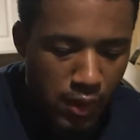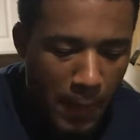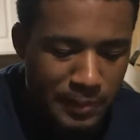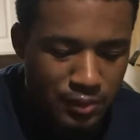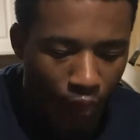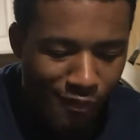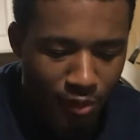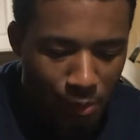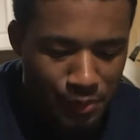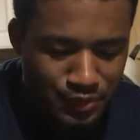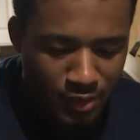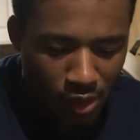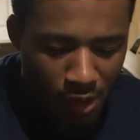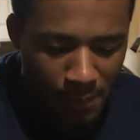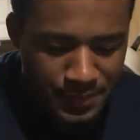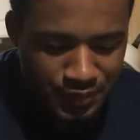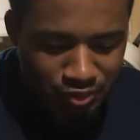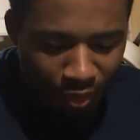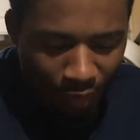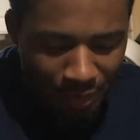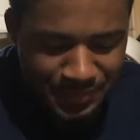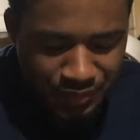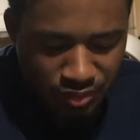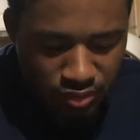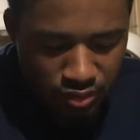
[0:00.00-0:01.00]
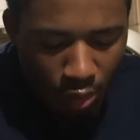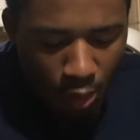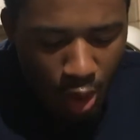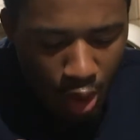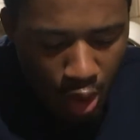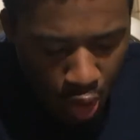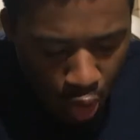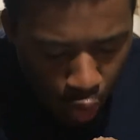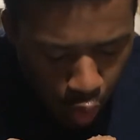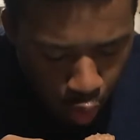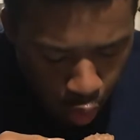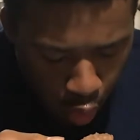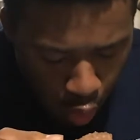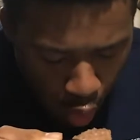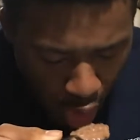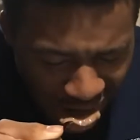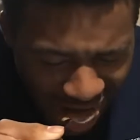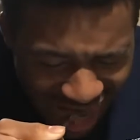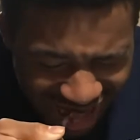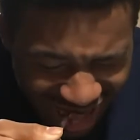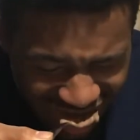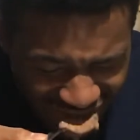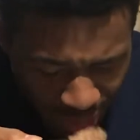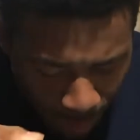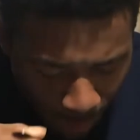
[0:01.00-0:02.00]
less staff on duty
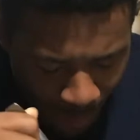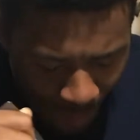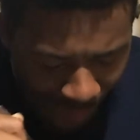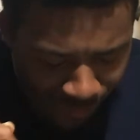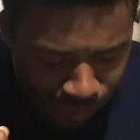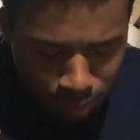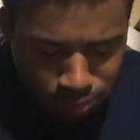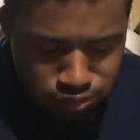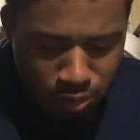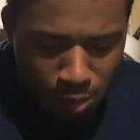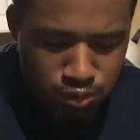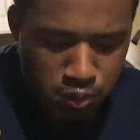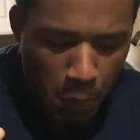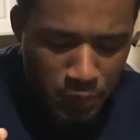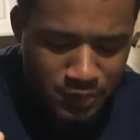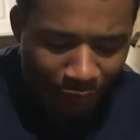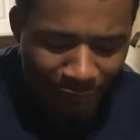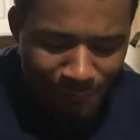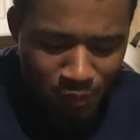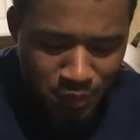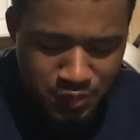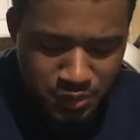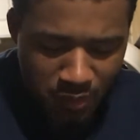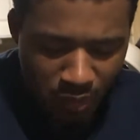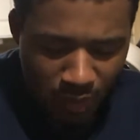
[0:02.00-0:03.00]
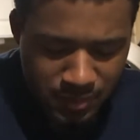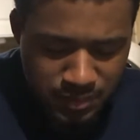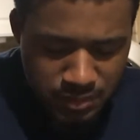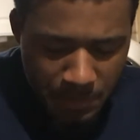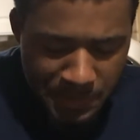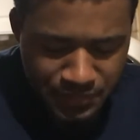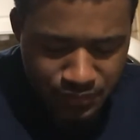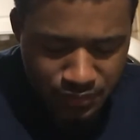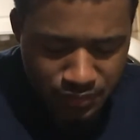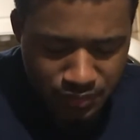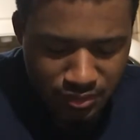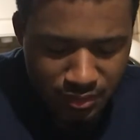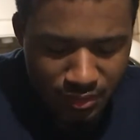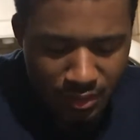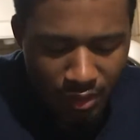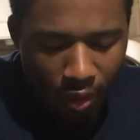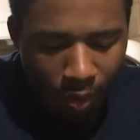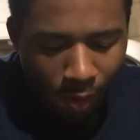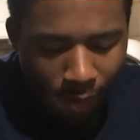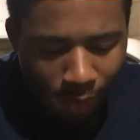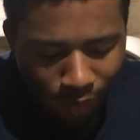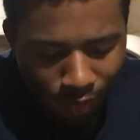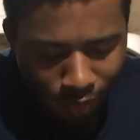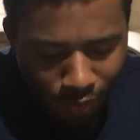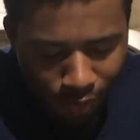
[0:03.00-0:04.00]
early in the morning and late at night.
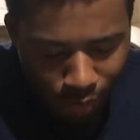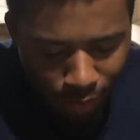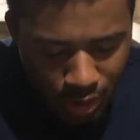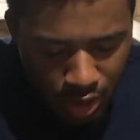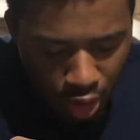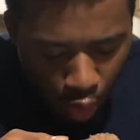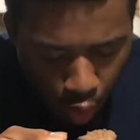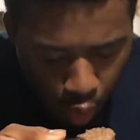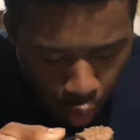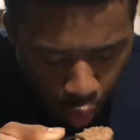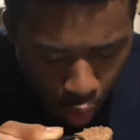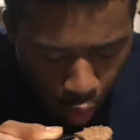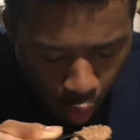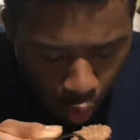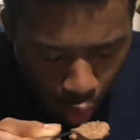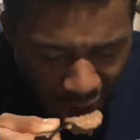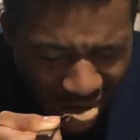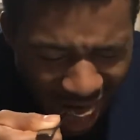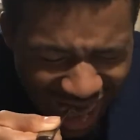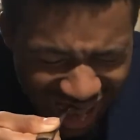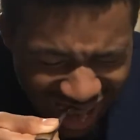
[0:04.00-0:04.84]
Now, I don't really like